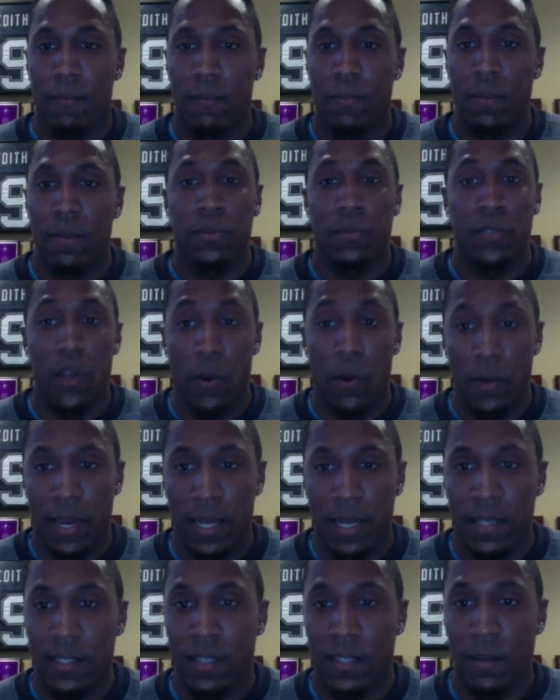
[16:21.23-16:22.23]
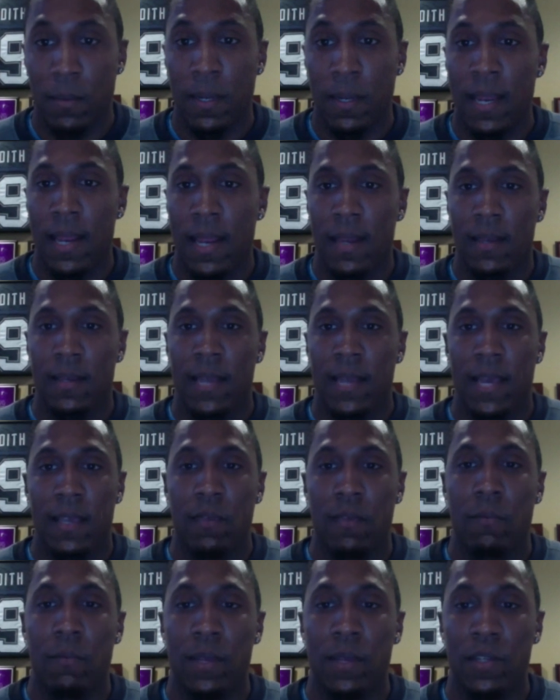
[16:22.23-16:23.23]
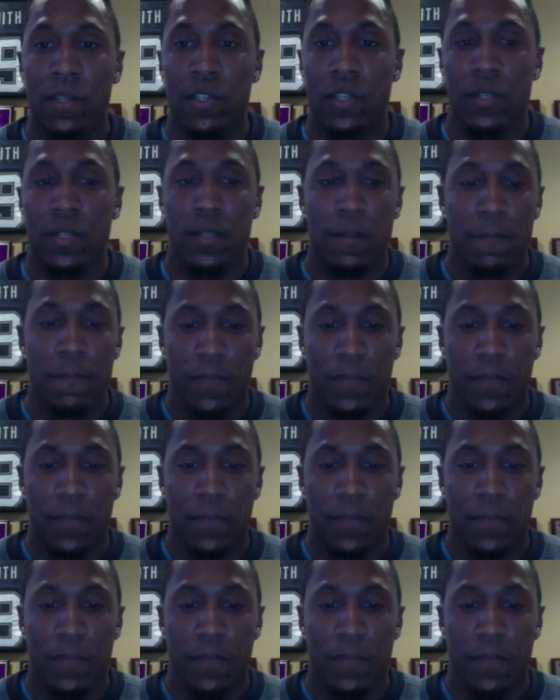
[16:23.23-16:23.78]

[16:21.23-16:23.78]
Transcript: People don't get intimidated, like you mentioned,